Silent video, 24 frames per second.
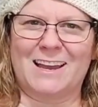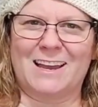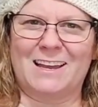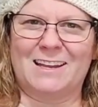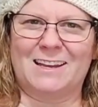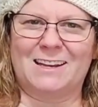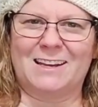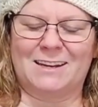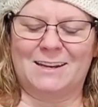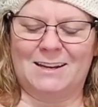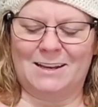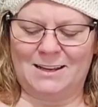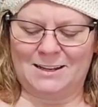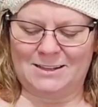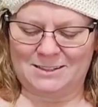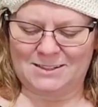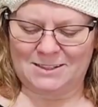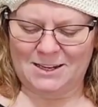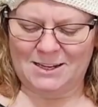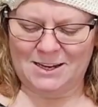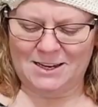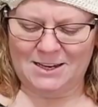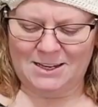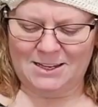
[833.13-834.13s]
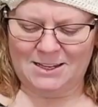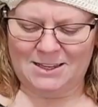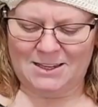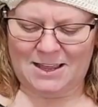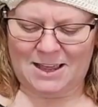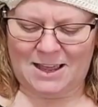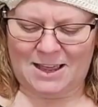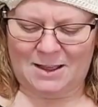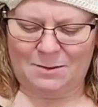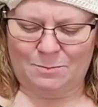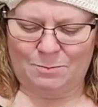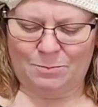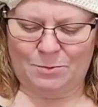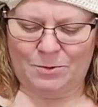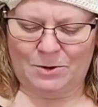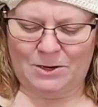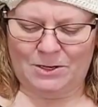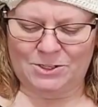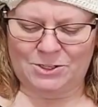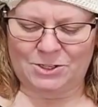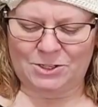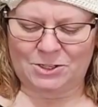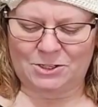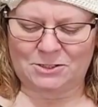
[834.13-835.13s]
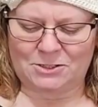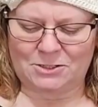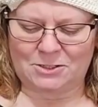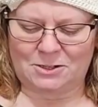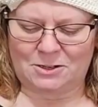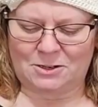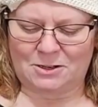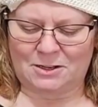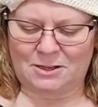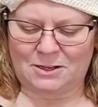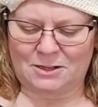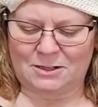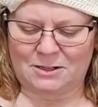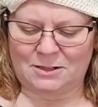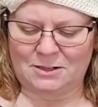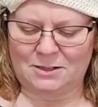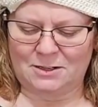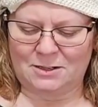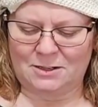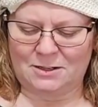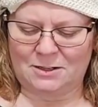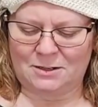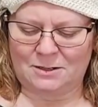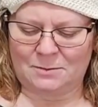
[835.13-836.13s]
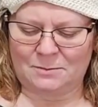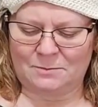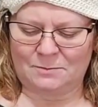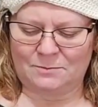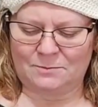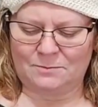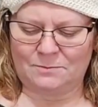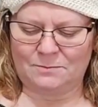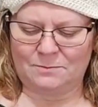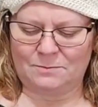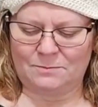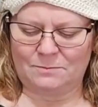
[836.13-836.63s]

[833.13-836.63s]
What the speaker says: and take that project on,